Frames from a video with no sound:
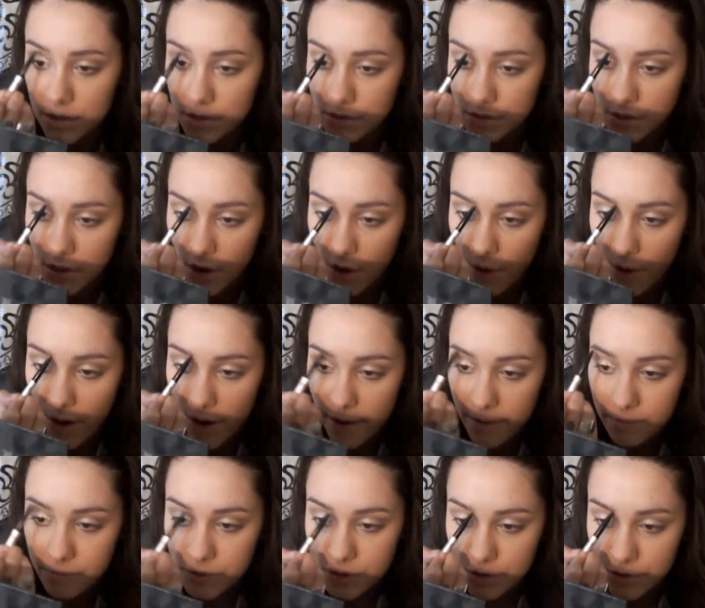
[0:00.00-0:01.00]
So
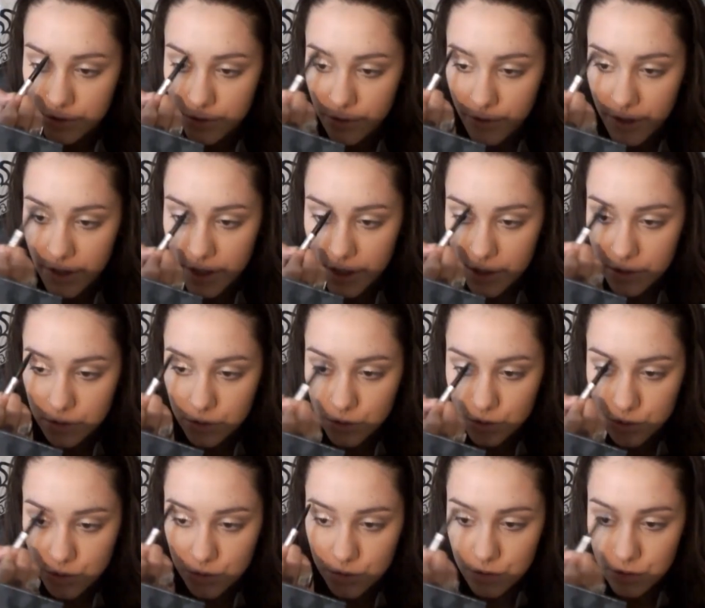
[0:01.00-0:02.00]
I'm just going
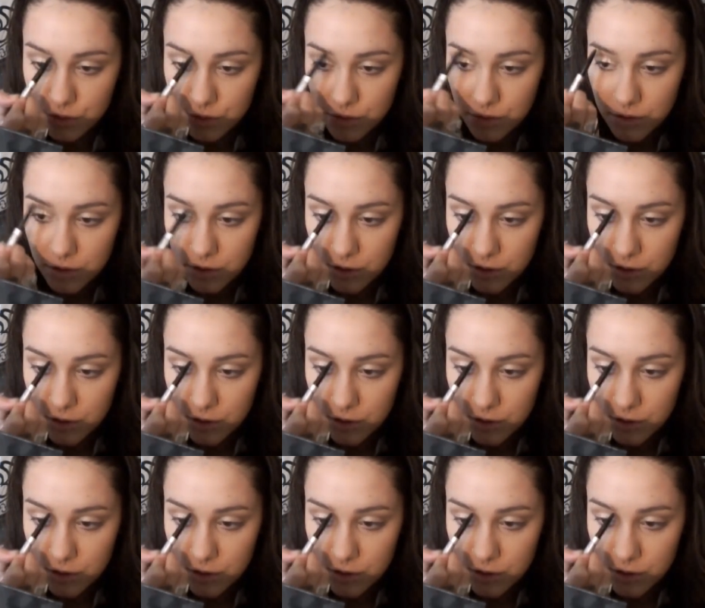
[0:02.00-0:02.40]
to